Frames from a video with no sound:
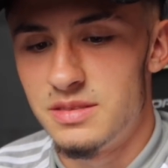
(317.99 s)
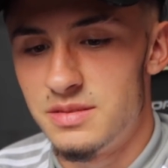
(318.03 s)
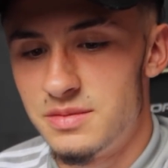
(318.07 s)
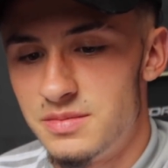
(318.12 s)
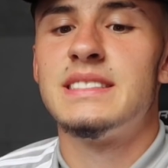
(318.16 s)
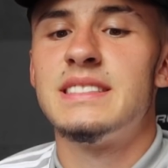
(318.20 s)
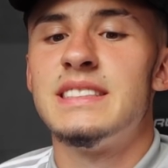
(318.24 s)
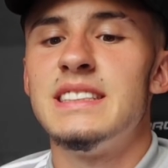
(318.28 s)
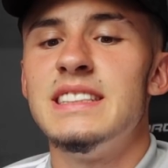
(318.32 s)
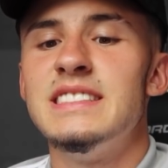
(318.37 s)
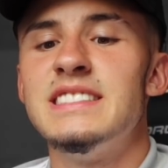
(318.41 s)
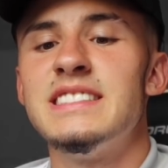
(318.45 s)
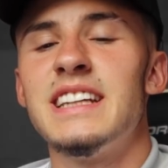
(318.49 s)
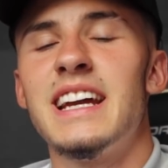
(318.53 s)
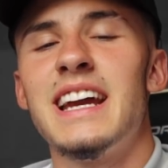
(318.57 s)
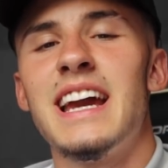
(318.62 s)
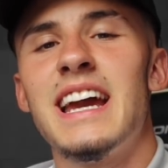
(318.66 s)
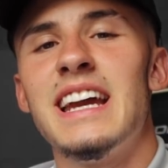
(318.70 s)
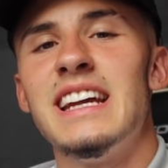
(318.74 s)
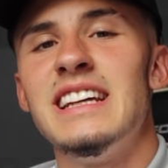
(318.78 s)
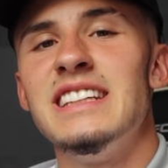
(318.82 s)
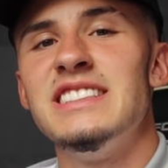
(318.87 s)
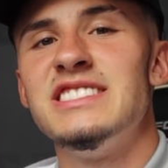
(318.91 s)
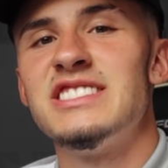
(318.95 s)

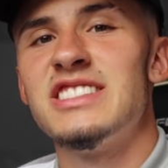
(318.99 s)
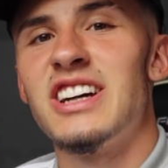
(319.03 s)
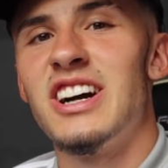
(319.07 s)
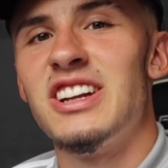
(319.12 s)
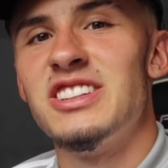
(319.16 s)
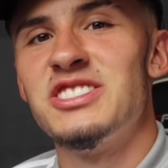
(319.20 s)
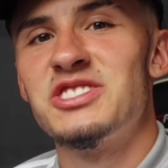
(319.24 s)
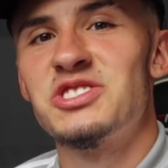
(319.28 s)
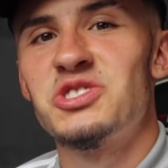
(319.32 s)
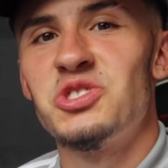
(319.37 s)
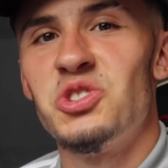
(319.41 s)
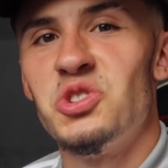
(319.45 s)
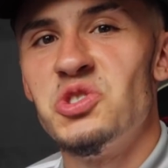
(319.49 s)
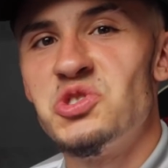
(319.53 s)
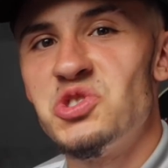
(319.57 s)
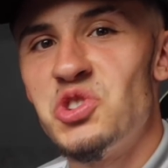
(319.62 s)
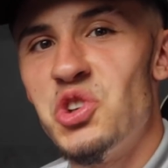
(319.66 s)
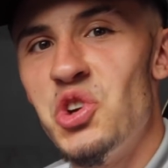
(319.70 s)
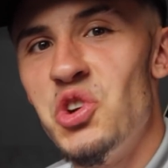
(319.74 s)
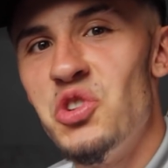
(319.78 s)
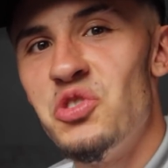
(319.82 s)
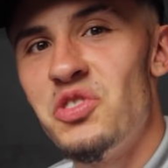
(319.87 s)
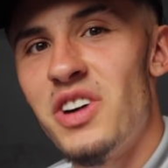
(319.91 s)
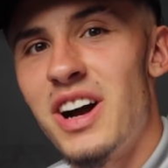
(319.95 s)
CJH underscore
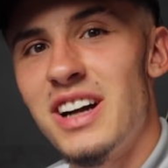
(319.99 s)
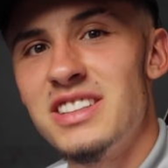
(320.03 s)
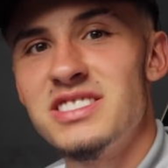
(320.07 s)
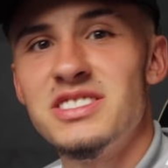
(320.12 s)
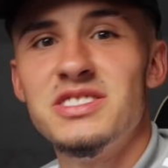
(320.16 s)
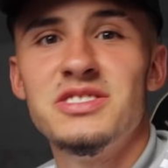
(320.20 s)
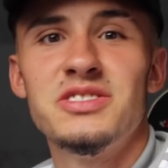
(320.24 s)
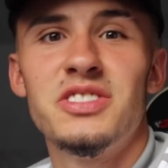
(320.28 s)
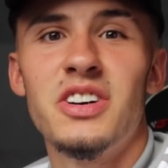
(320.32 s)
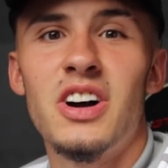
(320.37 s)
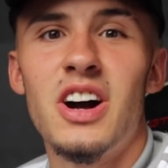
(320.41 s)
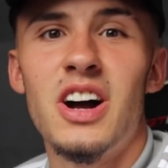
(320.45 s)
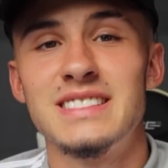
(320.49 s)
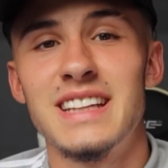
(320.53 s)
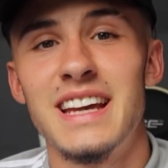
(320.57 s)
2005